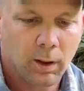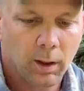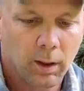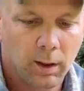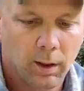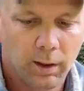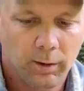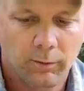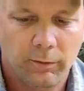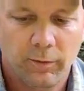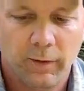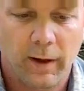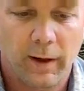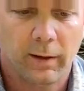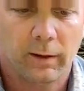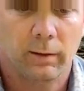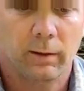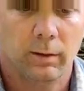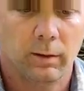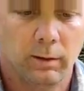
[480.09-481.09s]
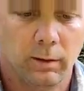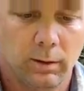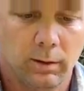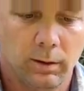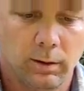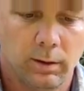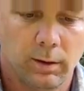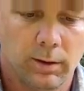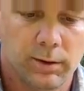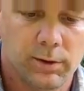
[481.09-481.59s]
In fact,
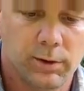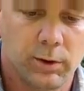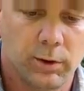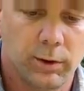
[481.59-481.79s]
let's show